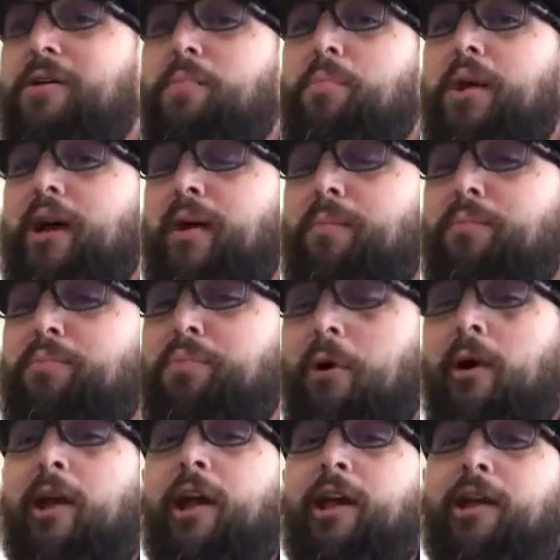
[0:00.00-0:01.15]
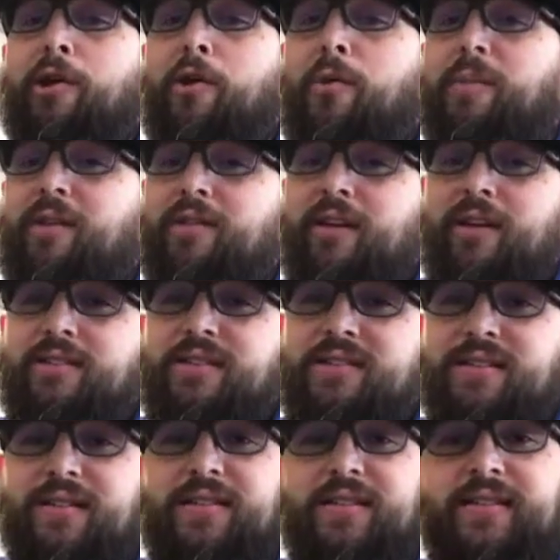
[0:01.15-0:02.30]
but I'm praying and hoping that it's as
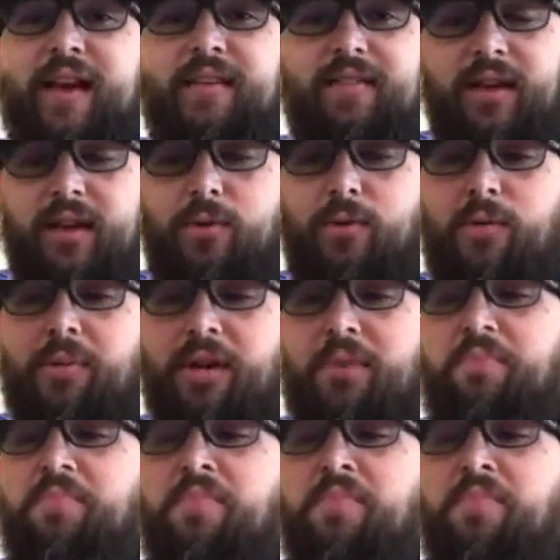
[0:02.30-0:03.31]
good as I think it will be.